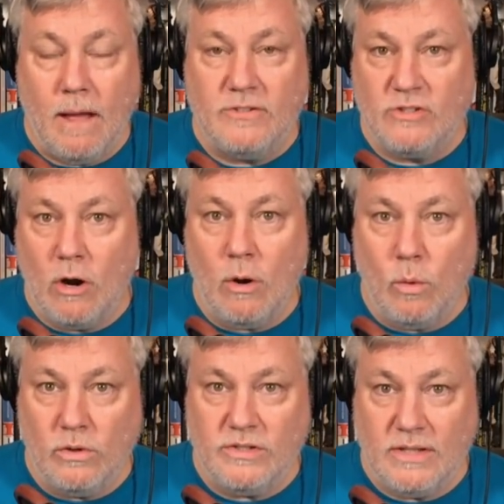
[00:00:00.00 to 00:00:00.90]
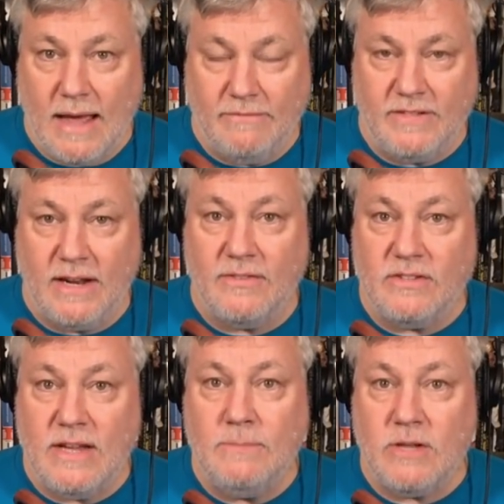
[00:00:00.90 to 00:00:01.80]
Star Wars left, and at the
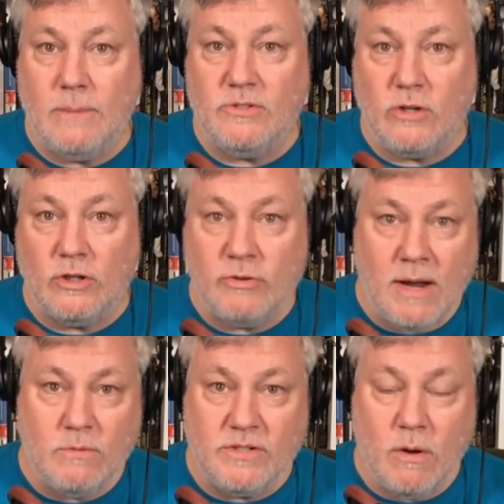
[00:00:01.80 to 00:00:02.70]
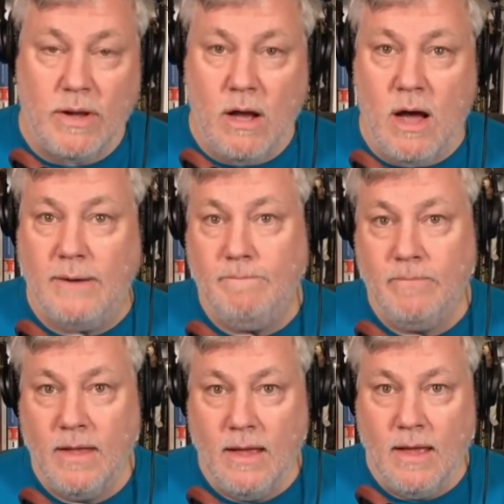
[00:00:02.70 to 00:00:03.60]
same time, Star Trek was going on,
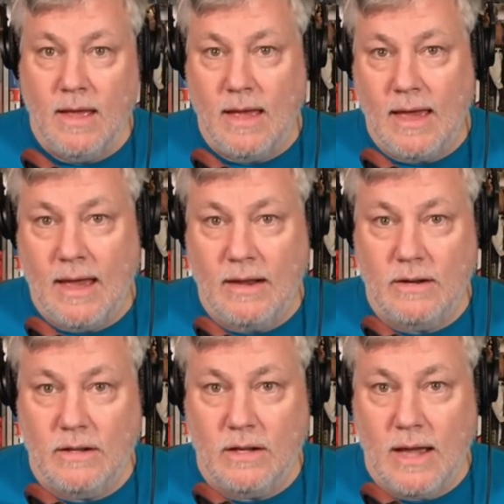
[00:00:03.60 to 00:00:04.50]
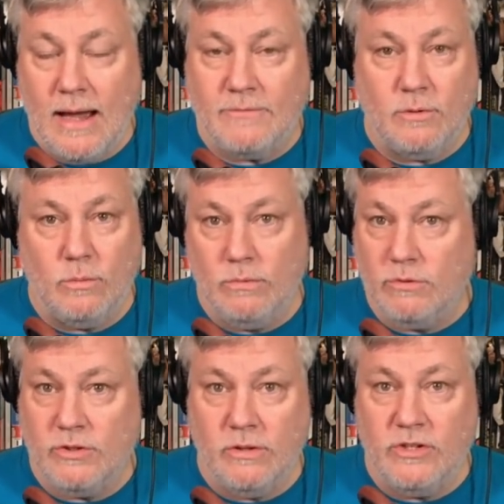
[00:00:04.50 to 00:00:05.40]
and after when
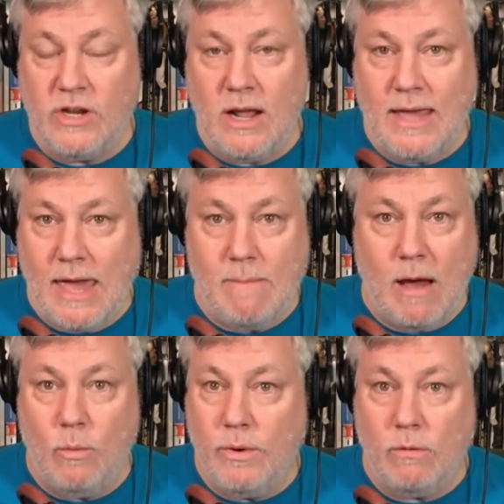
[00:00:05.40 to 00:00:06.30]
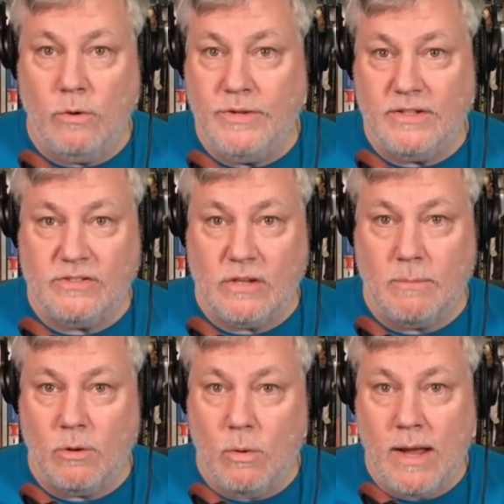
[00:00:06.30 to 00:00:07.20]
Return of the Jedi came out, we were only a
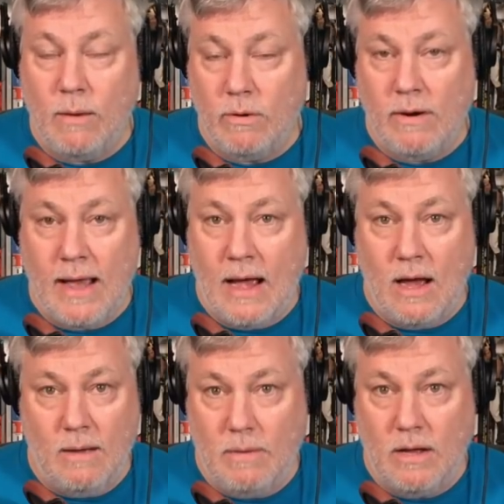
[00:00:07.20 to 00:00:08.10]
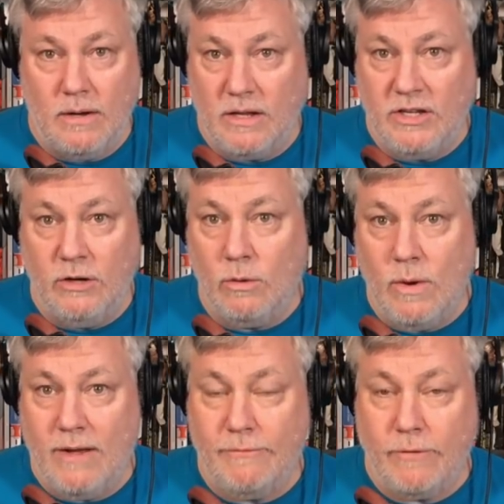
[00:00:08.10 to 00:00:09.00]
summer away. We were an, uh, a year
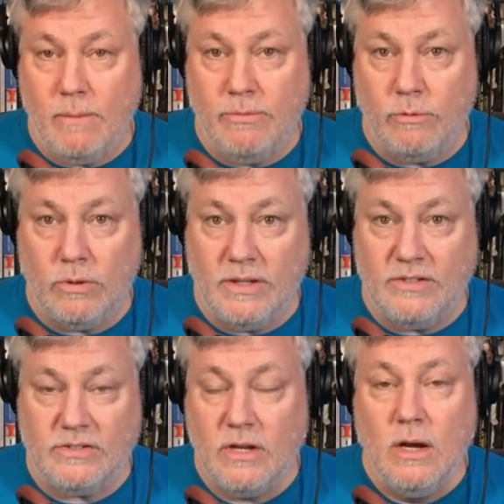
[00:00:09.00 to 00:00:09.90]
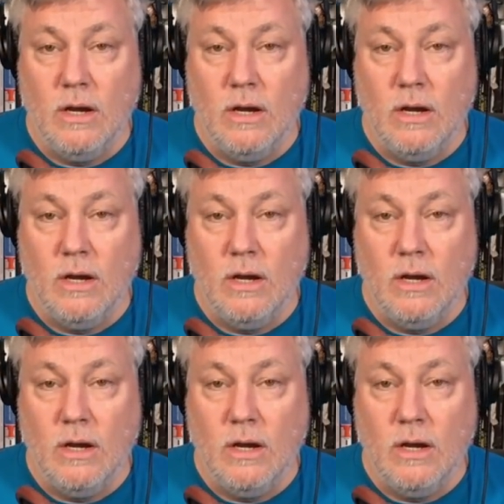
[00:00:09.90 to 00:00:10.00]
away from the release